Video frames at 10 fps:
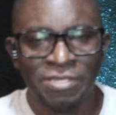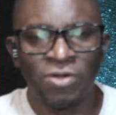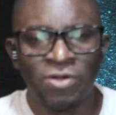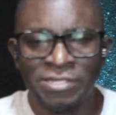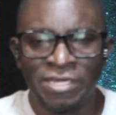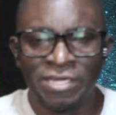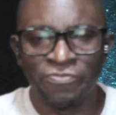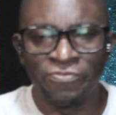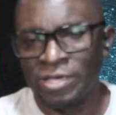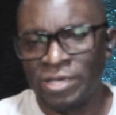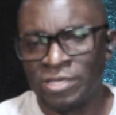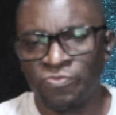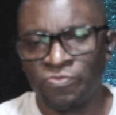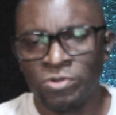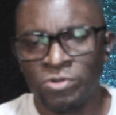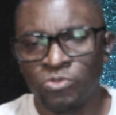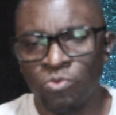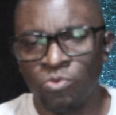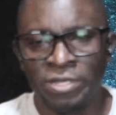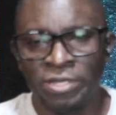identify his voice to
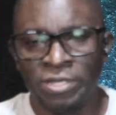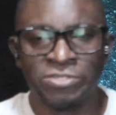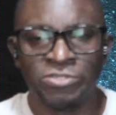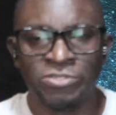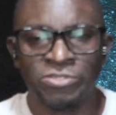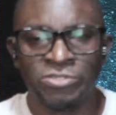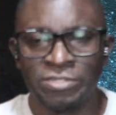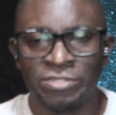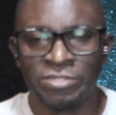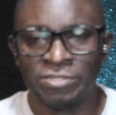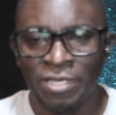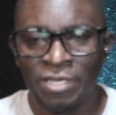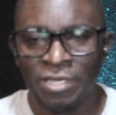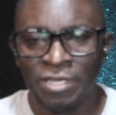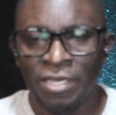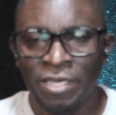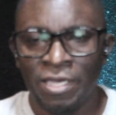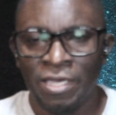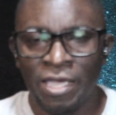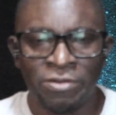obey his instructions
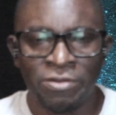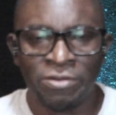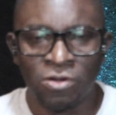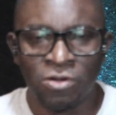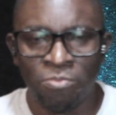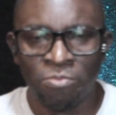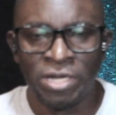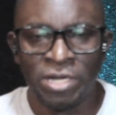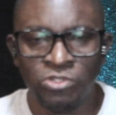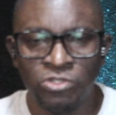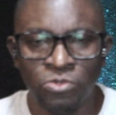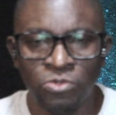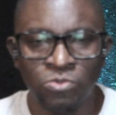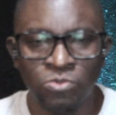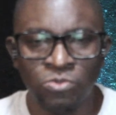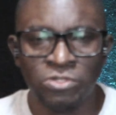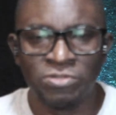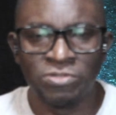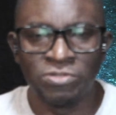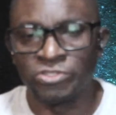and commands due to
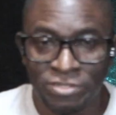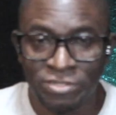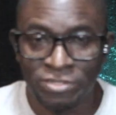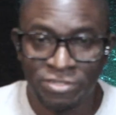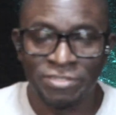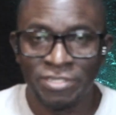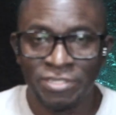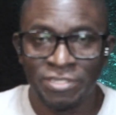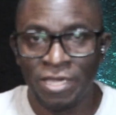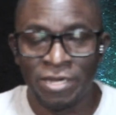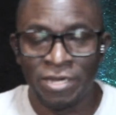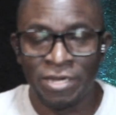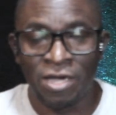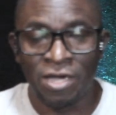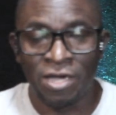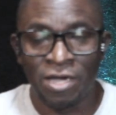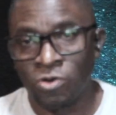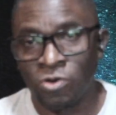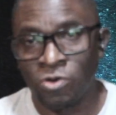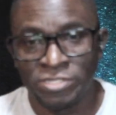distractions and our noisy
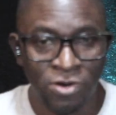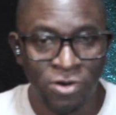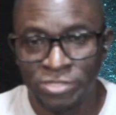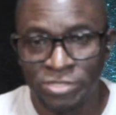environment.